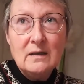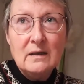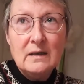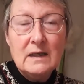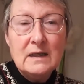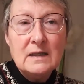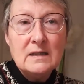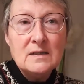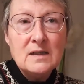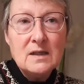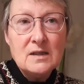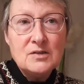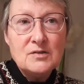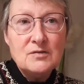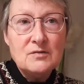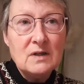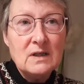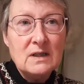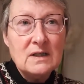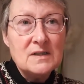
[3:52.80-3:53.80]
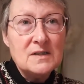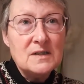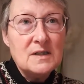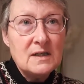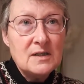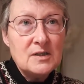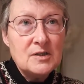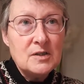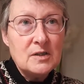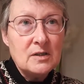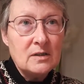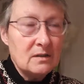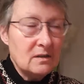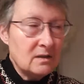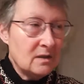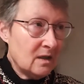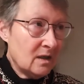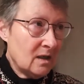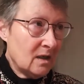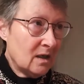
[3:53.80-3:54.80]
Industrialization
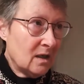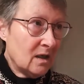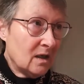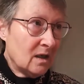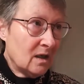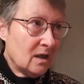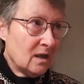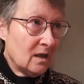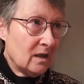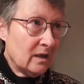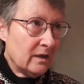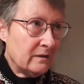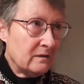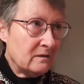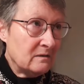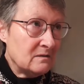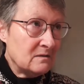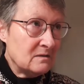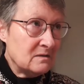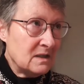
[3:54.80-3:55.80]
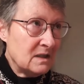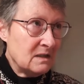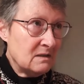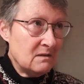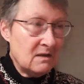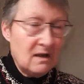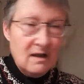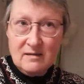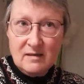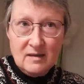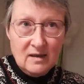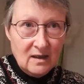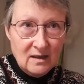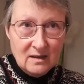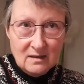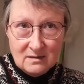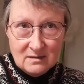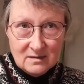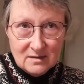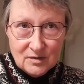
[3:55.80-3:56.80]
did nothing
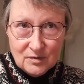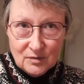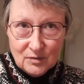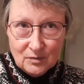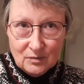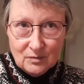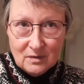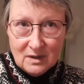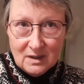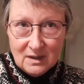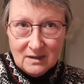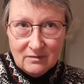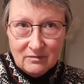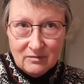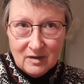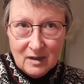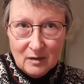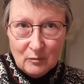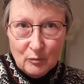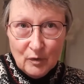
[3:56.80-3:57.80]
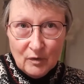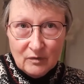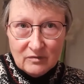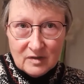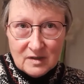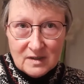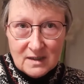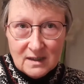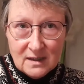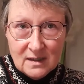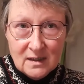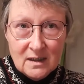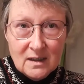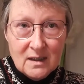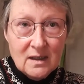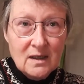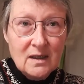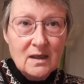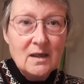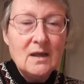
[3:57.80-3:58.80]
to alleviate poverty.
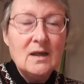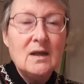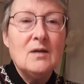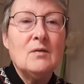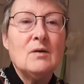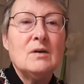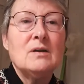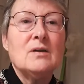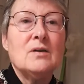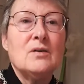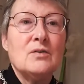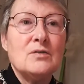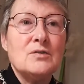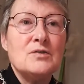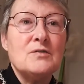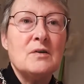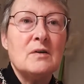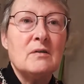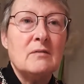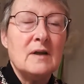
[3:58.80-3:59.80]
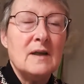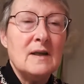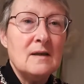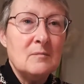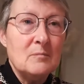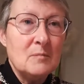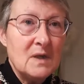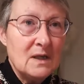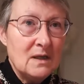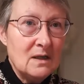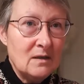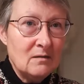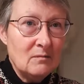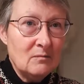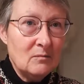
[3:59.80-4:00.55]
Quite the contrary, it made it